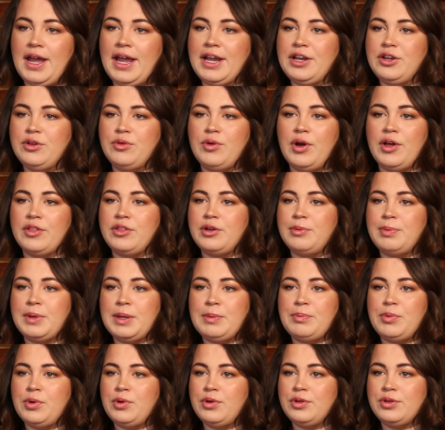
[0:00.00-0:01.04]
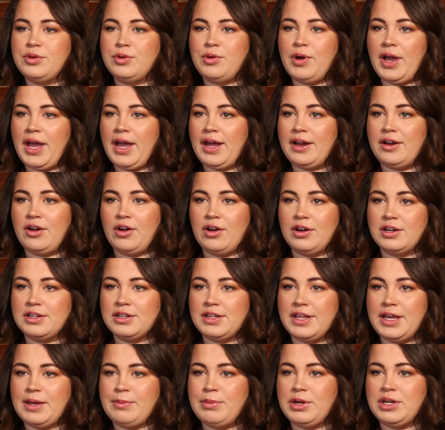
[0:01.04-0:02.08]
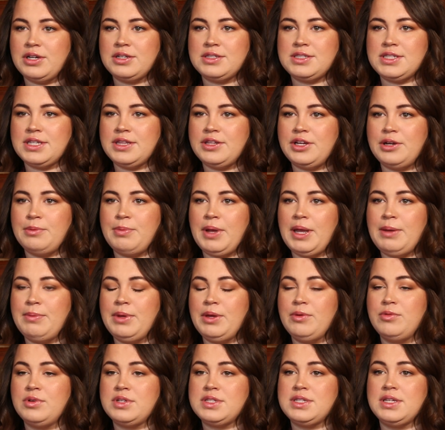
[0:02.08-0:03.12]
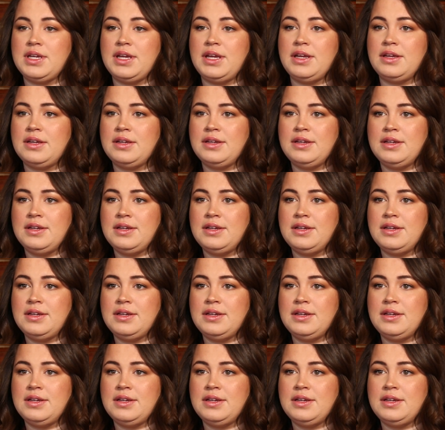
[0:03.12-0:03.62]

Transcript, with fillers: I knew other people who had hard labors and their baby wasn't